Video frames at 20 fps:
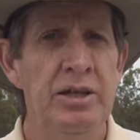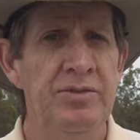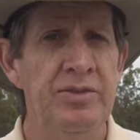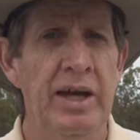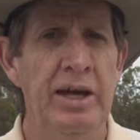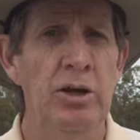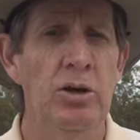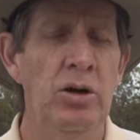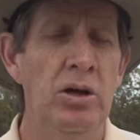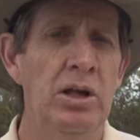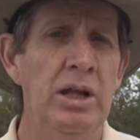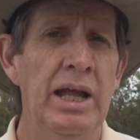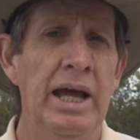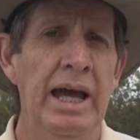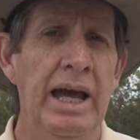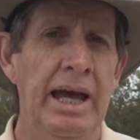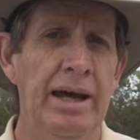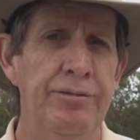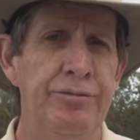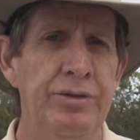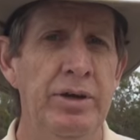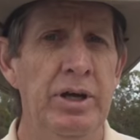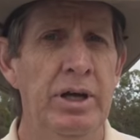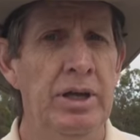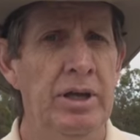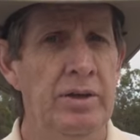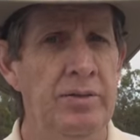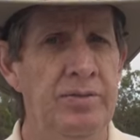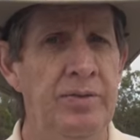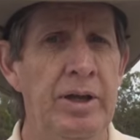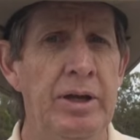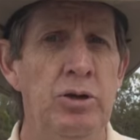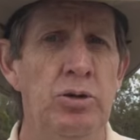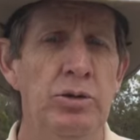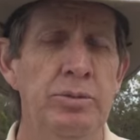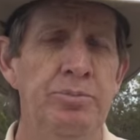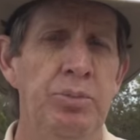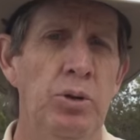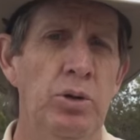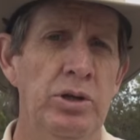They all have their
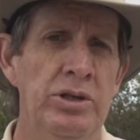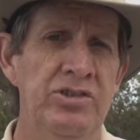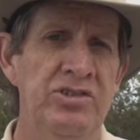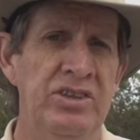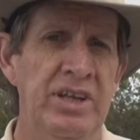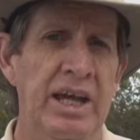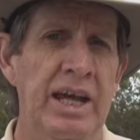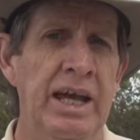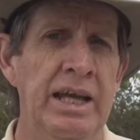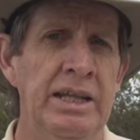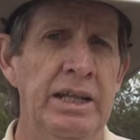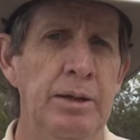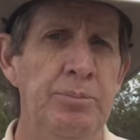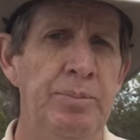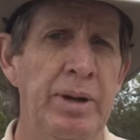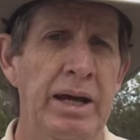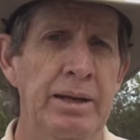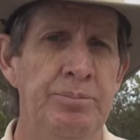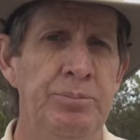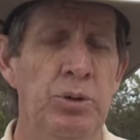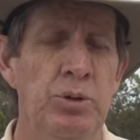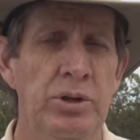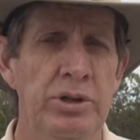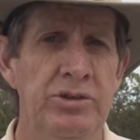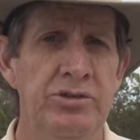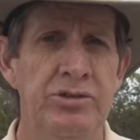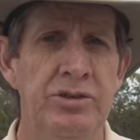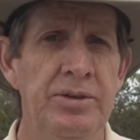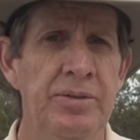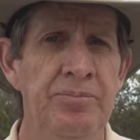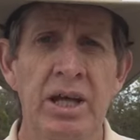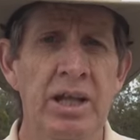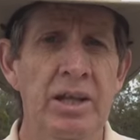good points and their bad points.